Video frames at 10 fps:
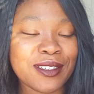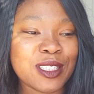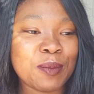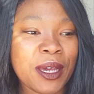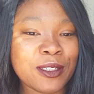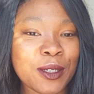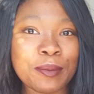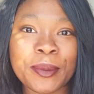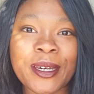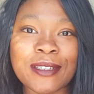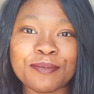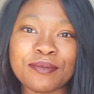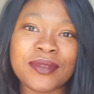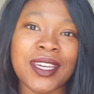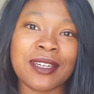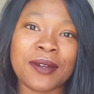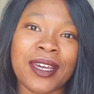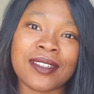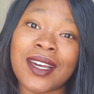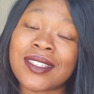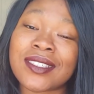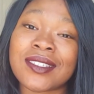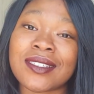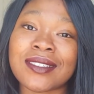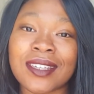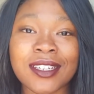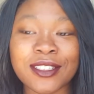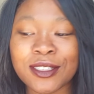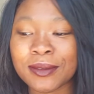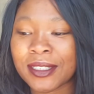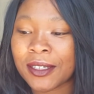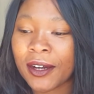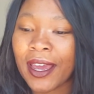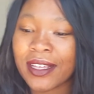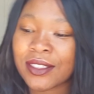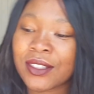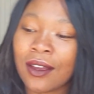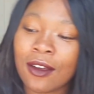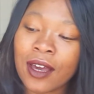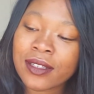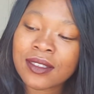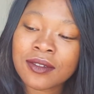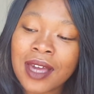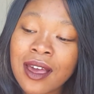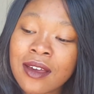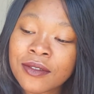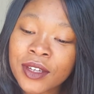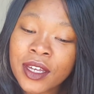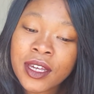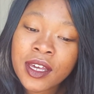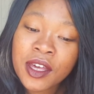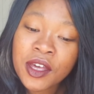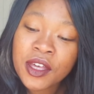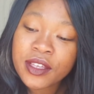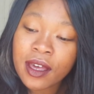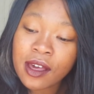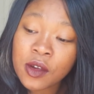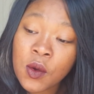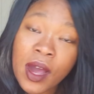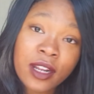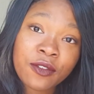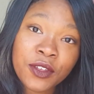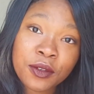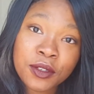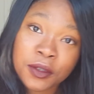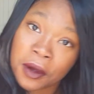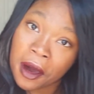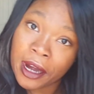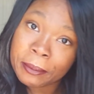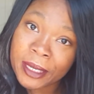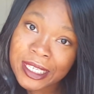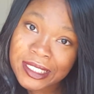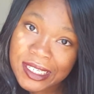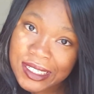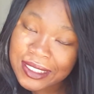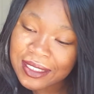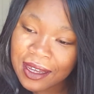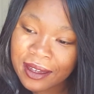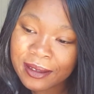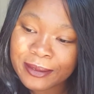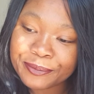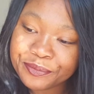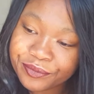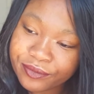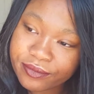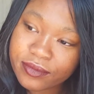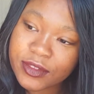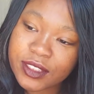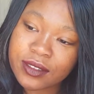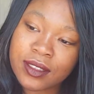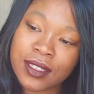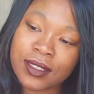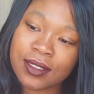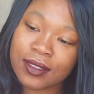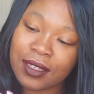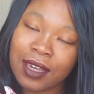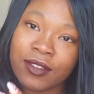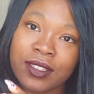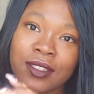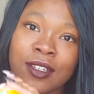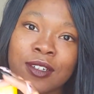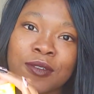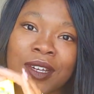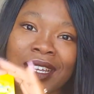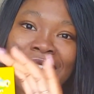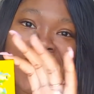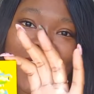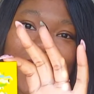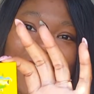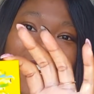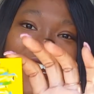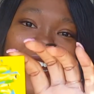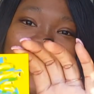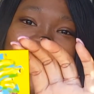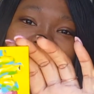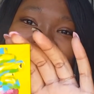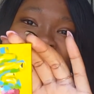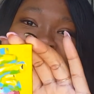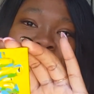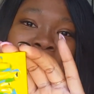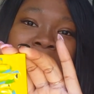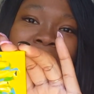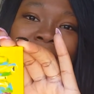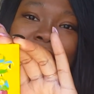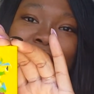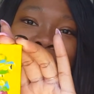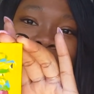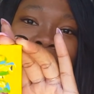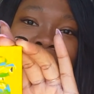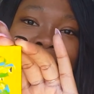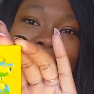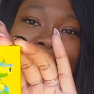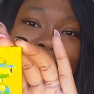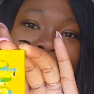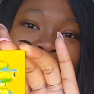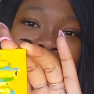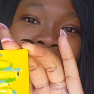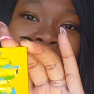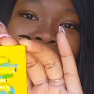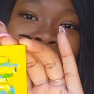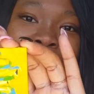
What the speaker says: spectrum. But anyway, let's just get into it. All right, so I do have quite a few new heart pieces. I have this little one here. Don't worry, I don't know if you guys can see this. I